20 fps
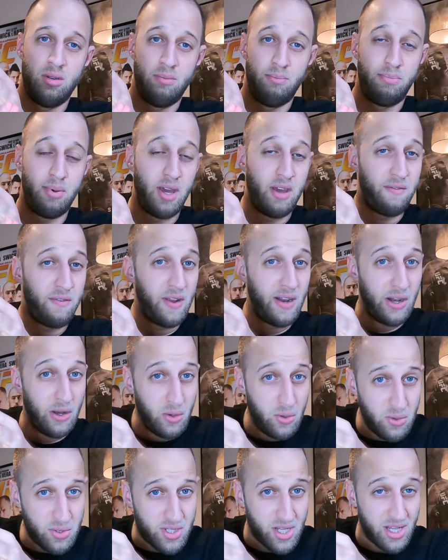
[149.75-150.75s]
But if he
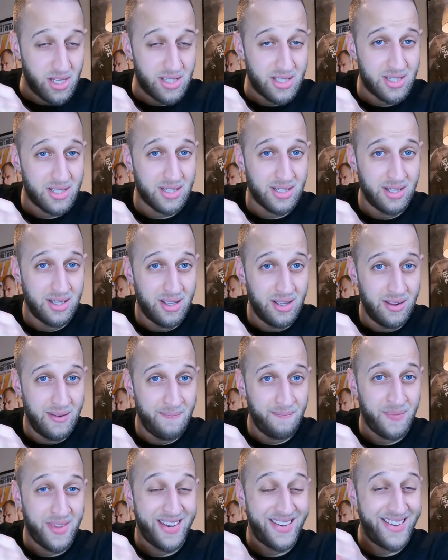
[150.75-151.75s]
loses,
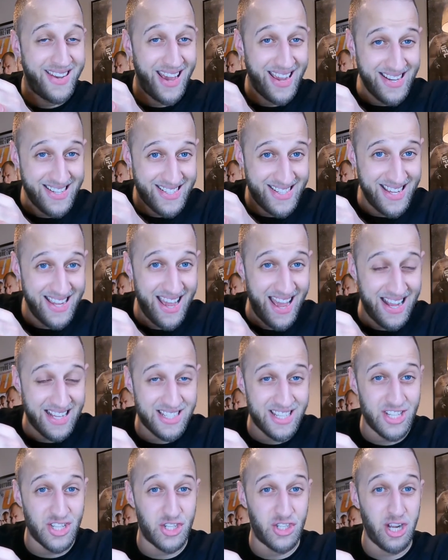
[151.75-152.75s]
Nate
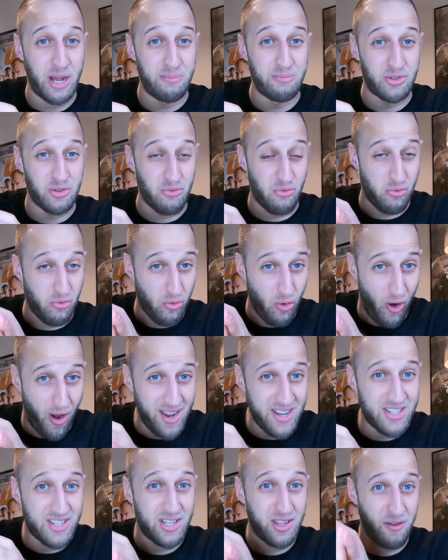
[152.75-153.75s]
Diaz has jumped
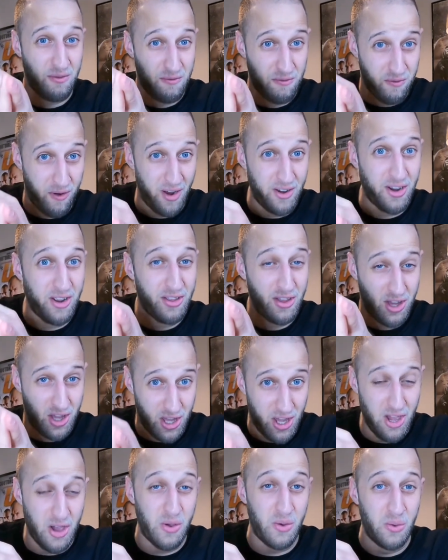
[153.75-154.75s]
right to the front of the
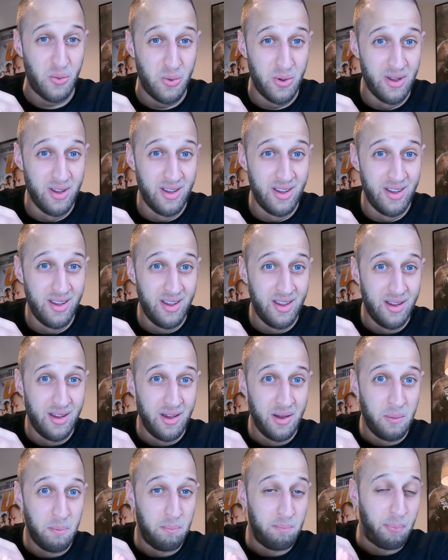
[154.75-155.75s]
queue
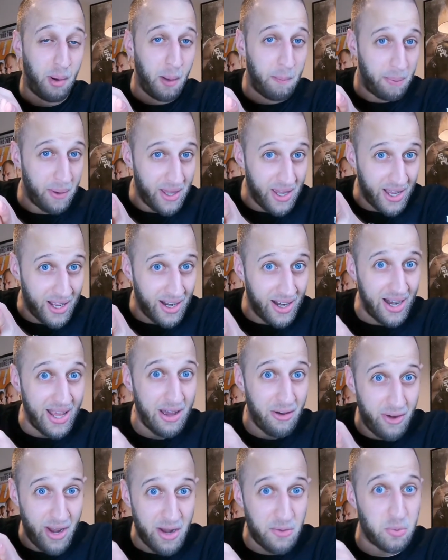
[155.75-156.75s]
by beating
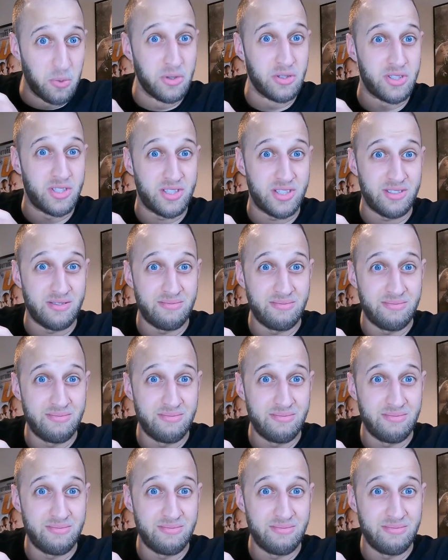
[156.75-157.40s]
Leon Edwards.